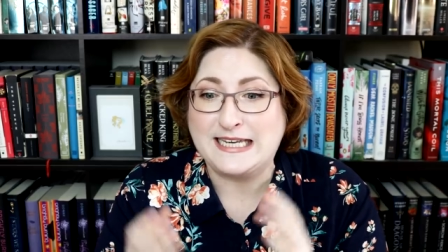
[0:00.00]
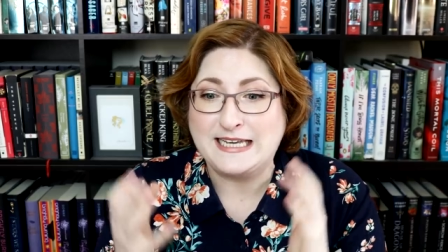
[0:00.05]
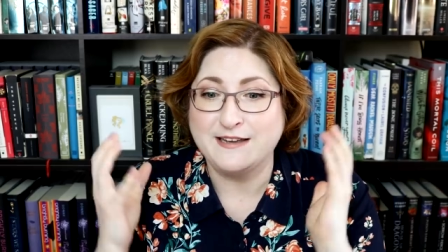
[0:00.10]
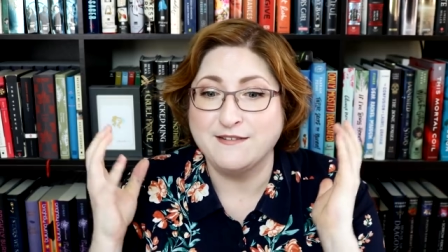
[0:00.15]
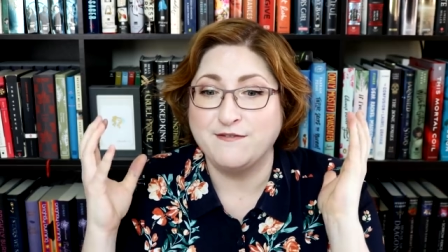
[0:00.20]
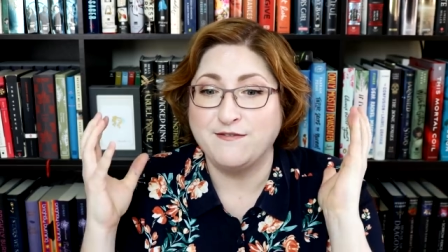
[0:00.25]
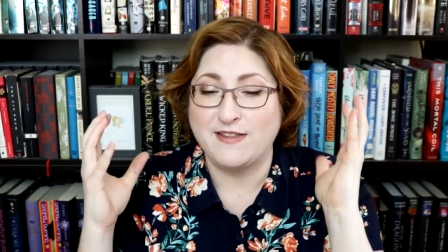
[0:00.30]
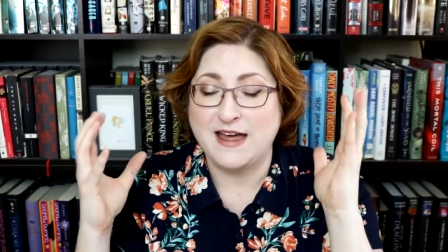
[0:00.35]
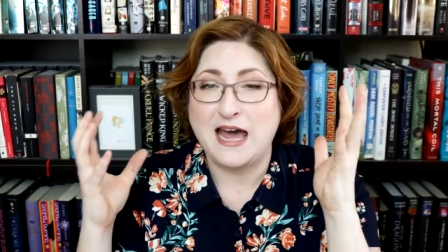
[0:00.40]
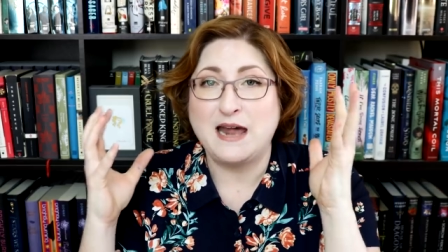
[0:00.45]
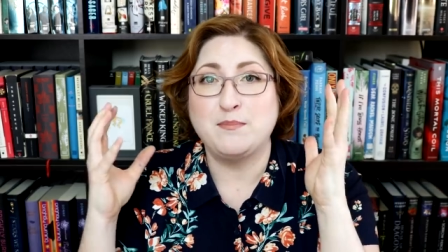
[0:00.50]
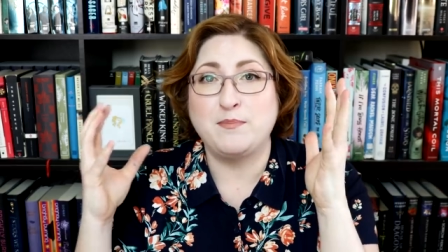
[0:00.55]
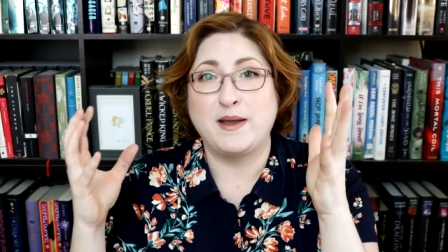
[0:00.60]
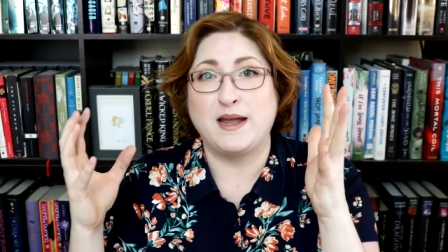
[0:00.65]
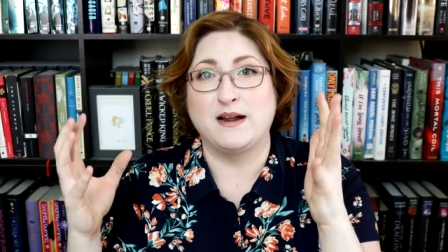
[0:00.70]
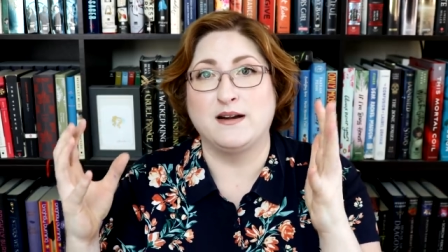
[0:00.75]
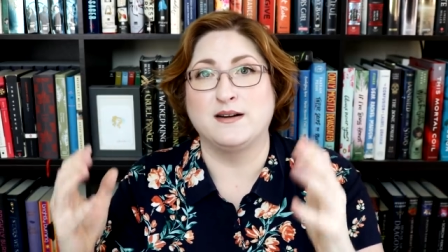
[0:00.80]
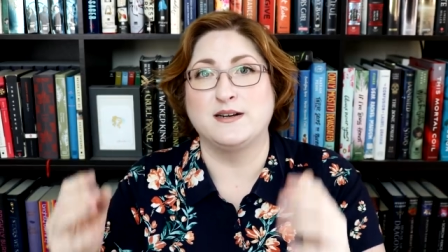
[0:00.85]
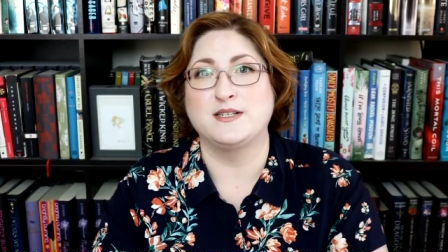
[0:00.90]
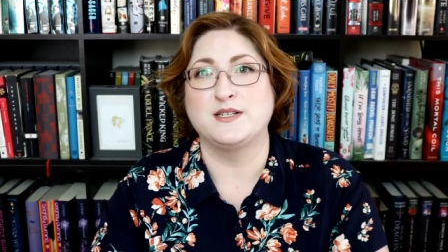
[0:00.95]
Give that
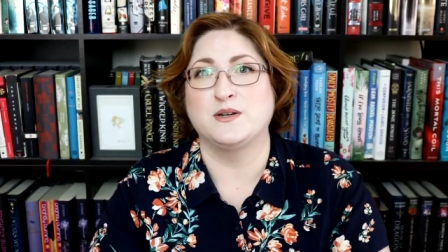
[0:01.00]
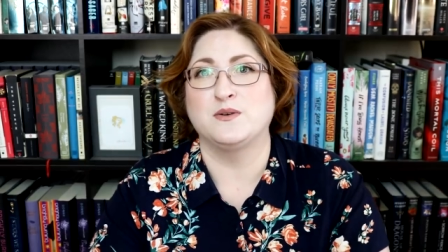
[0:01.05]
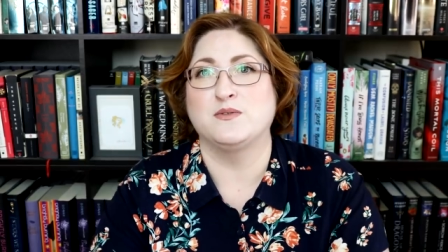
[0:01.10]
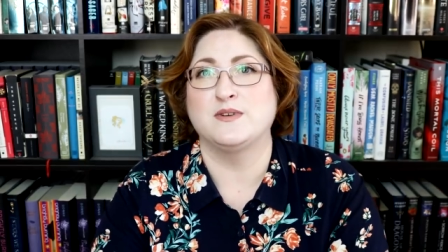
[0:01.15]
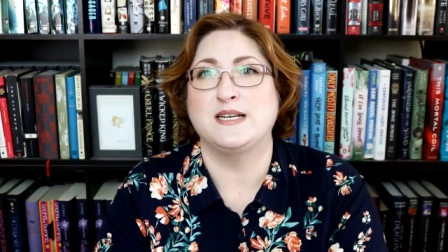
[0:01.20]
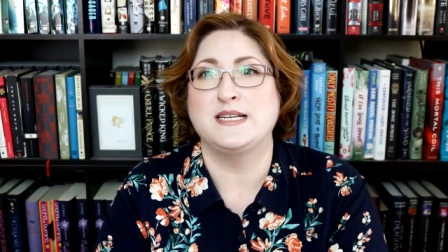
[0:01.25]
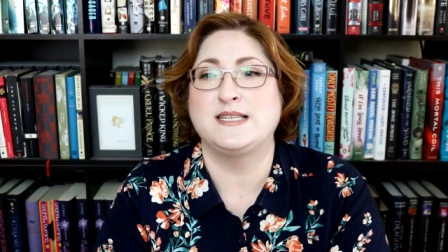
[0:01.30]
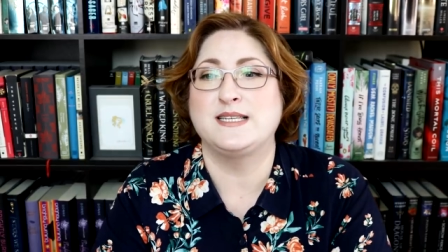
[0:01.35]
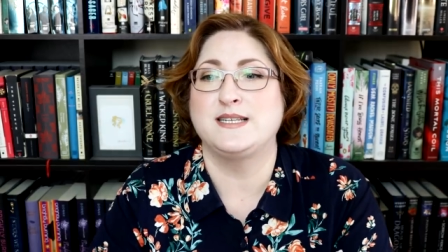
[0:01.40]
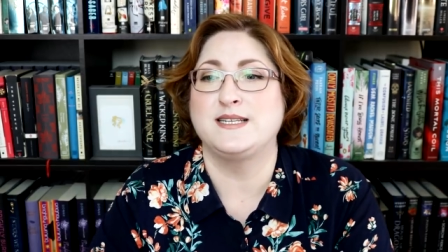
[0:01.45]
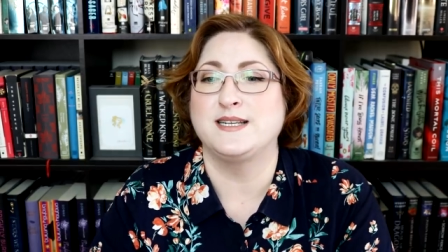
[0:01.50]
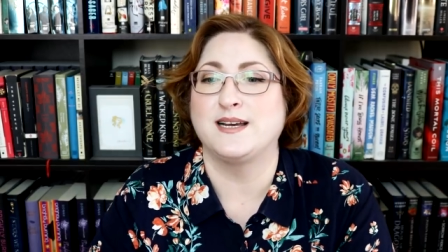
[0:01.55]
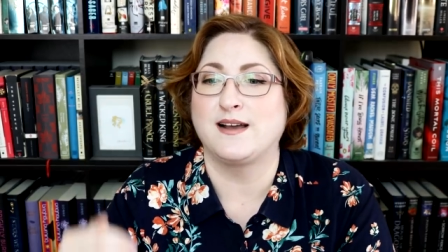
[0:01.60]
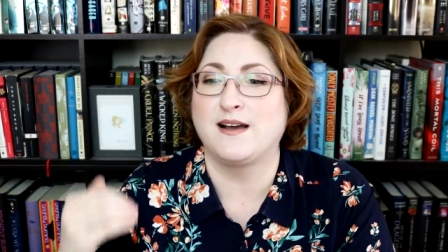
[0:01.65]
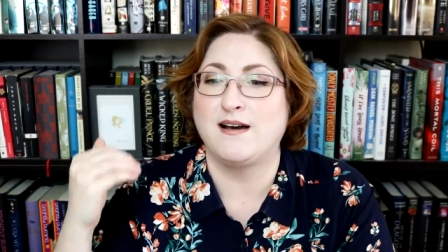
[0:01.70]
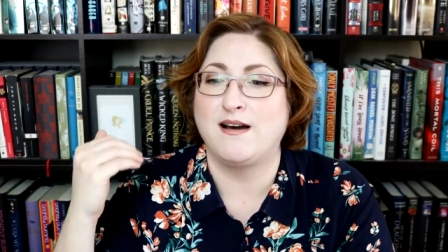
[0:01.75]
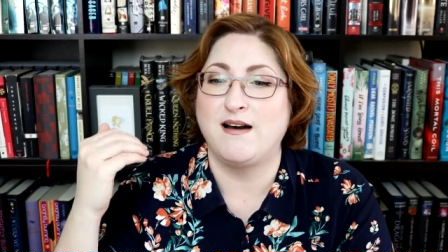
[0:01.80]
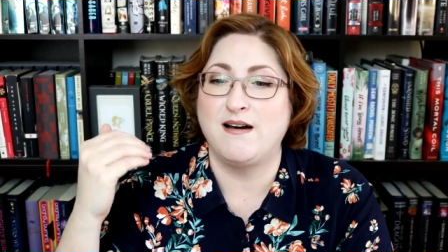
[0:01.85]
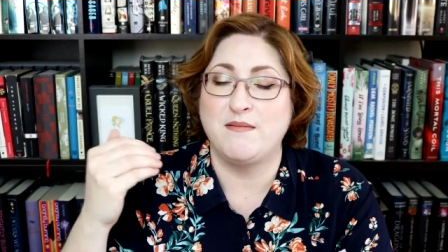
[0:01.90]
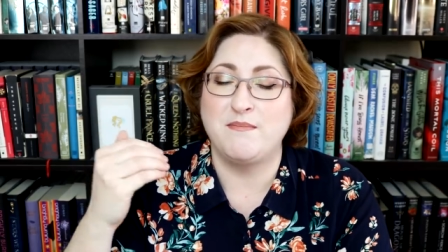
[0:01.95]
parent a reason to
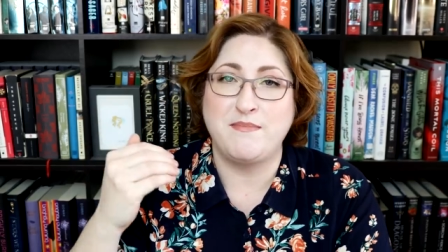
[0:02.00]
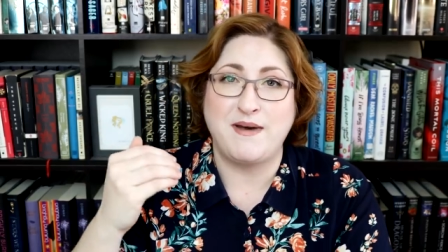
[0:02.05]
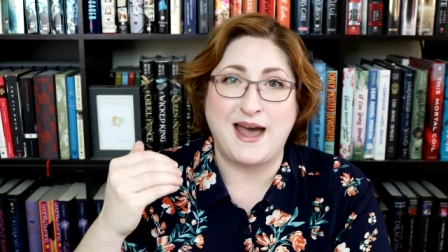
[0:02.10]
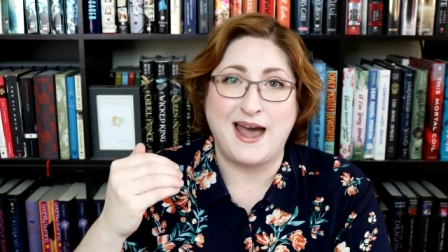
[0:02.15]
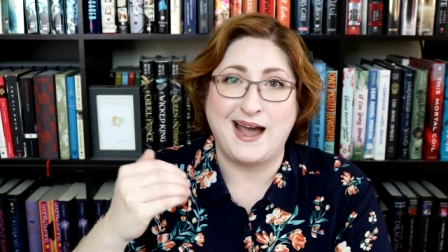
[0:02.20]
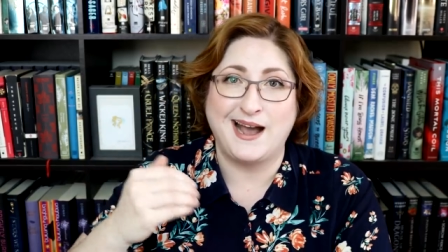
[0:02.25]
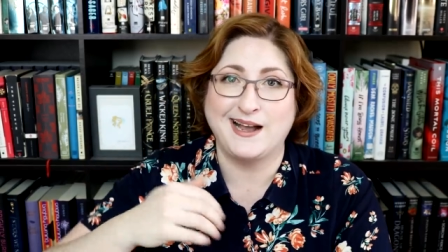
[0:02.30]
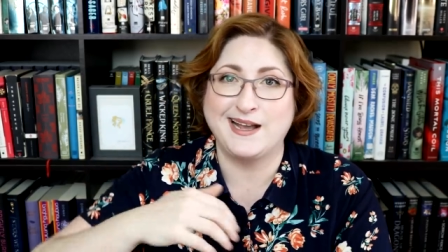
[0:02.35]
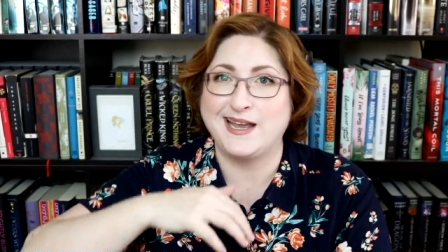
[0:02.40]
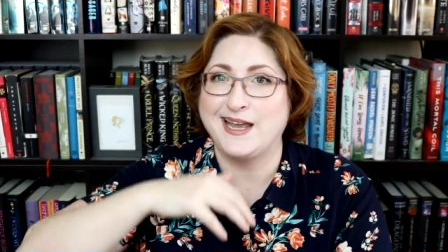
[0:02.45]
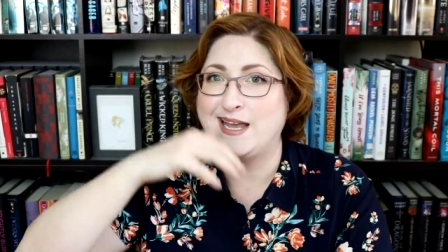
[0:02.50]
come back